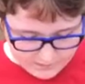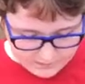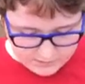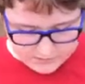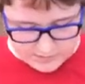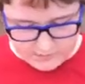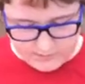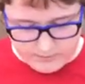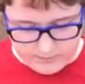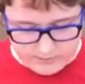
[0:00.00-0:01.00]
During the Civil
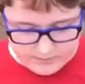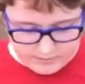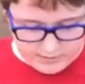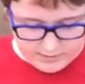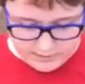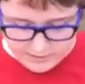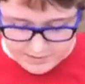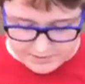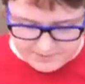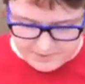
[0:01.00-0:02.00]
War, the Know
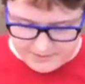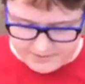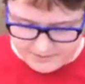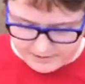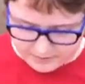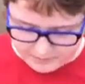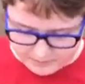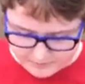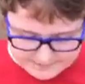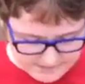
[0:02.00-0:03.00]
Nothing Party began to
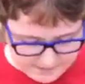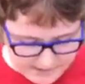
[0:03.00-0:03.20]
lose power,